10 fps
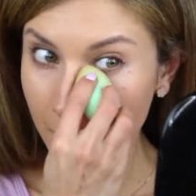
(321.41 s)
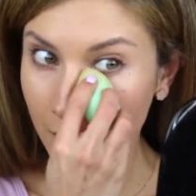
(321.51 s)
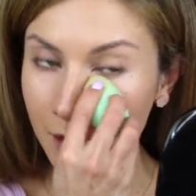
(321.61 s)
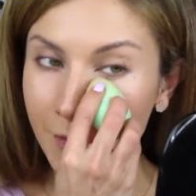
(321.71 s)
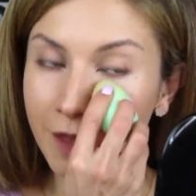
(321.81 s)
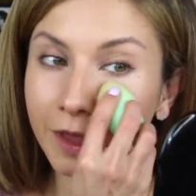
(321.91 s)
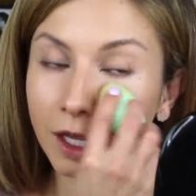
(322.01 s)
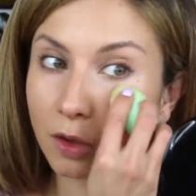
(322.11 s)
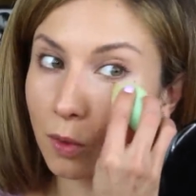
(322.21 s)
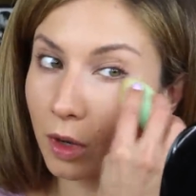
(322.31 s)
Um, I think
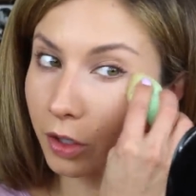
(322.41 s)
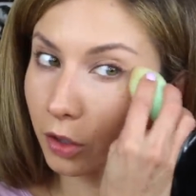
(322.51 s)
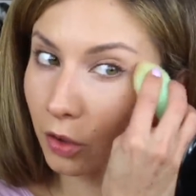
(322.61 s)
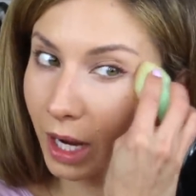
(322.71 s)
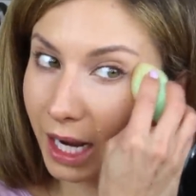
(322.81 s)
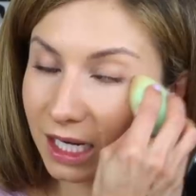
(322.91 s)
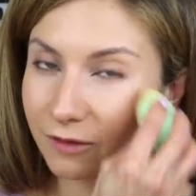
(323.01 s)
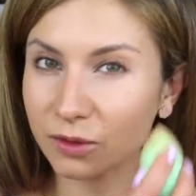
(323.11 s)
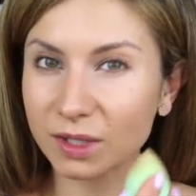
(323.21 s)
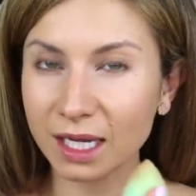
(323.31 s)
it'll work great
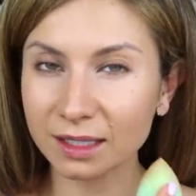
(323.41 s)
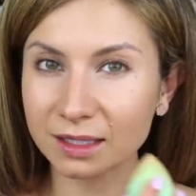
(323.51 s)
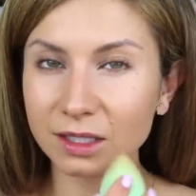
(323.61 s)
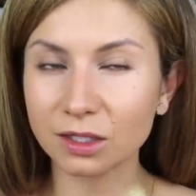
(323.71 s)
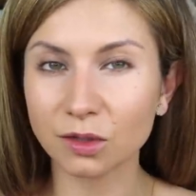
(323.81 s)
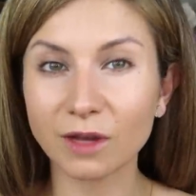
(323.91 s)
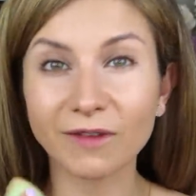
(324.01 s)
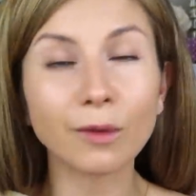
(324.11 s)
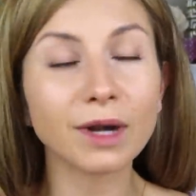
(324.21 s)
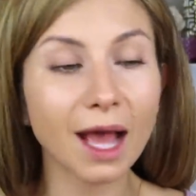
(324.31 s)
if you tend to, if
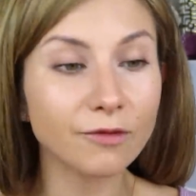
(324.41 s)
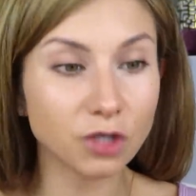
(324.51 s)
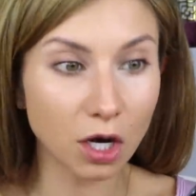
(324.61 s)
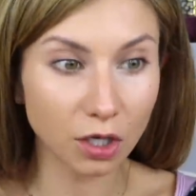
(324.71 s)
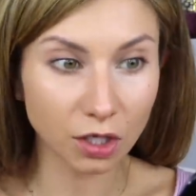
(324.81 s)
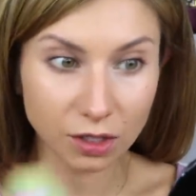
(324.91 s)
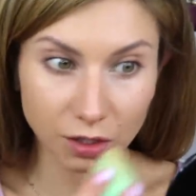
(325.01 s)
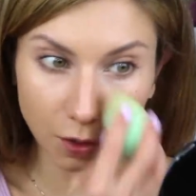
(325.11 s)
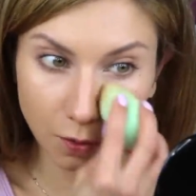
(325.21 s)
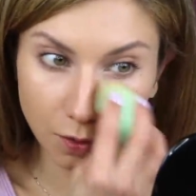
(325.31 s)
I were to have darker
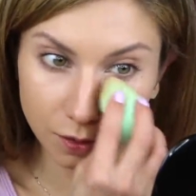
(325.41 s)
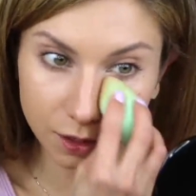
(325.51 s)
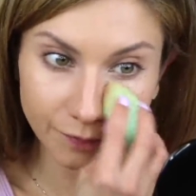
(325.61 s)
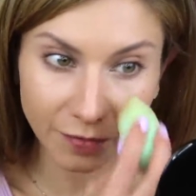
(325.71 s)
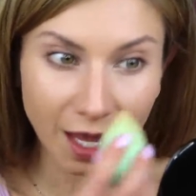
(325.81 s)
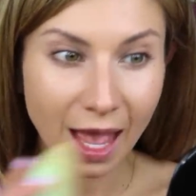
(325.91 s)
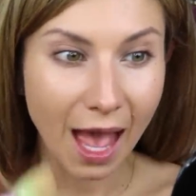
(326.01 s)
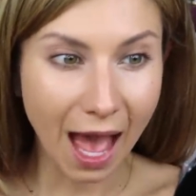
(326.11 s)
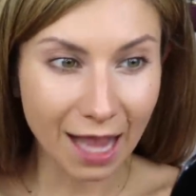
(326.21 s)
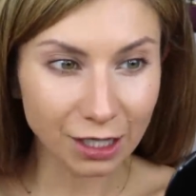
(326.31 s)
circles,
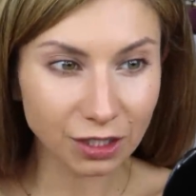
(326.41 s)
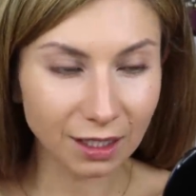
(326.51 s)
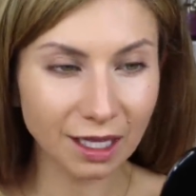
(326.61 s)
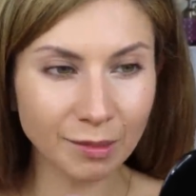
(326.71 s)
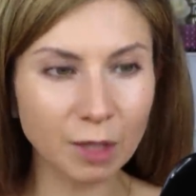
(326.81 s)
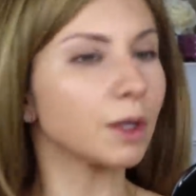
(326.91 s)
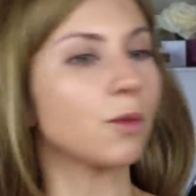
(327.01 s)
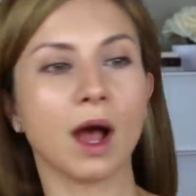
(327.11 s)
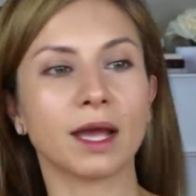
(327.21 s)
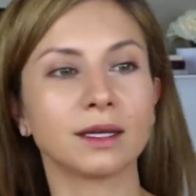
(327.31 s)
Actually, let me
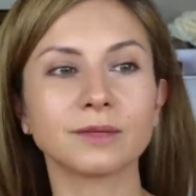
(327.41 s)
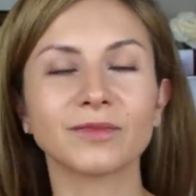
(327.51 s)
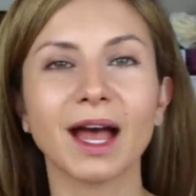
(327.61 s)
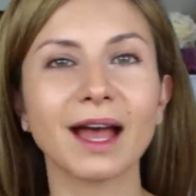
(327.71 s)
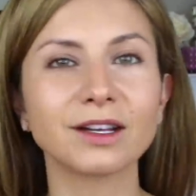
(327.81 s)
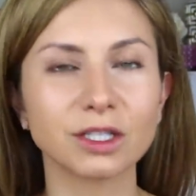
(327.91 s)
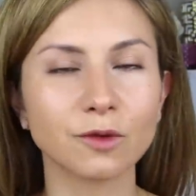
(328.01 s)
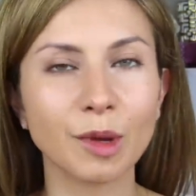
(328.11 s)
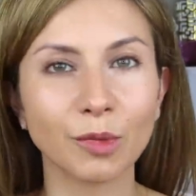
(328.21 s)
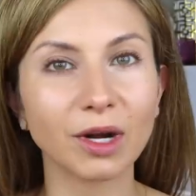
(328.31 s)
rewind. I just
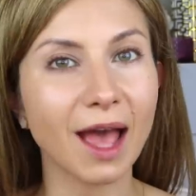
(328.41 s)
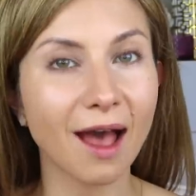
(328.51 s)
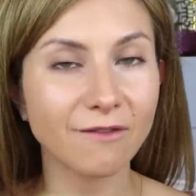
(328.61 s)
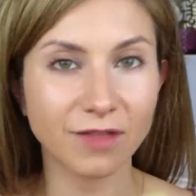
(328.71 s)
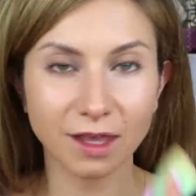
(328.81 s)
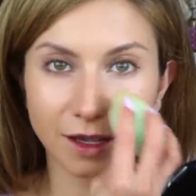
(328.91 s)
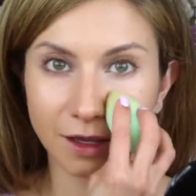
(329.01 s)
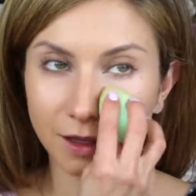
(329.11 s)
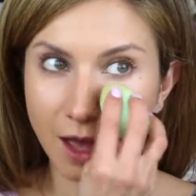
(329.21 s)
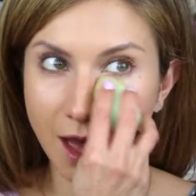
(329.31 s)
remembered I have
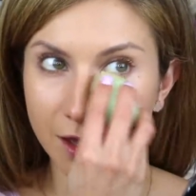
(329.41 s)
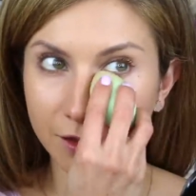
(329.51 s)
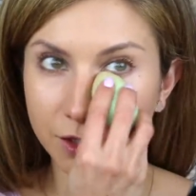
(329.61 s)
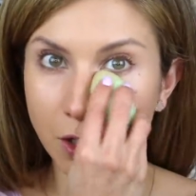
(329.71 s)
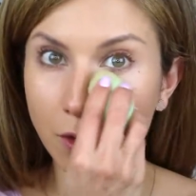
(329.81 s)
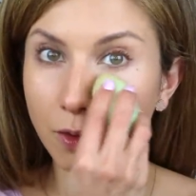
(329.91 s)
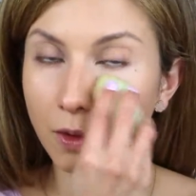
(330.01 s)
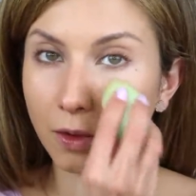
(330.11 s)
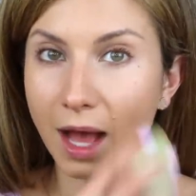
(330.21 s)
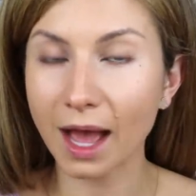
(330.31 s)
the uh,
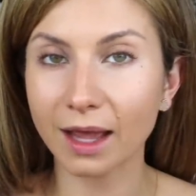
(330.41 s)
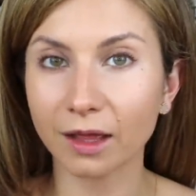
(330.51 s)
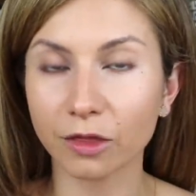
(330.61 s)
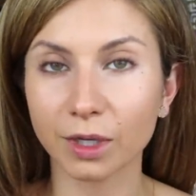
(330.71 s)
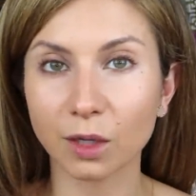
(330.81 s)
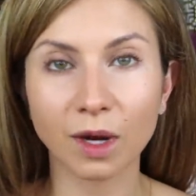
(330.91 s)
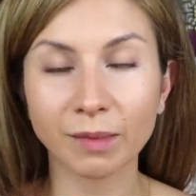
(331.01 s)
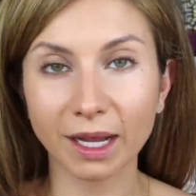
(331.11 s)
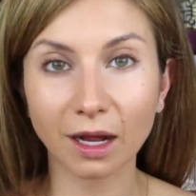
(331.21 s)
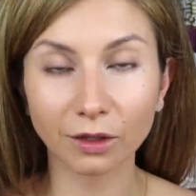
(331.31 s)
Total Eye 3 in 1
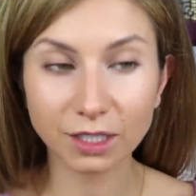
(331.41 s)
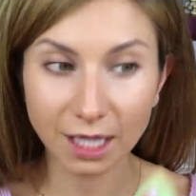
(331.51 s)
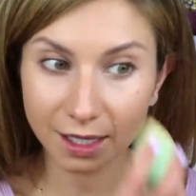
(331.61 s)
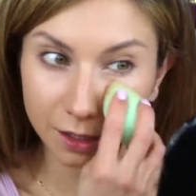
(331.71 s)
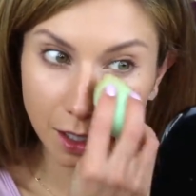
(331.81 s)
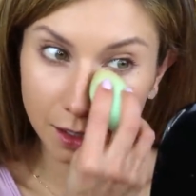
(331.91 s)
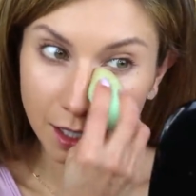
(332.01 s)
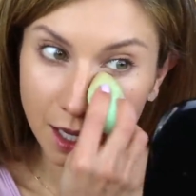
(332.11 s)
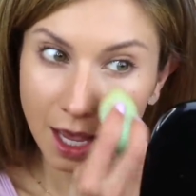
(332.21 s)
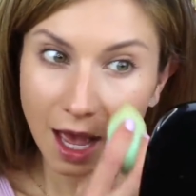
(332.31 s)
by Colorescience on.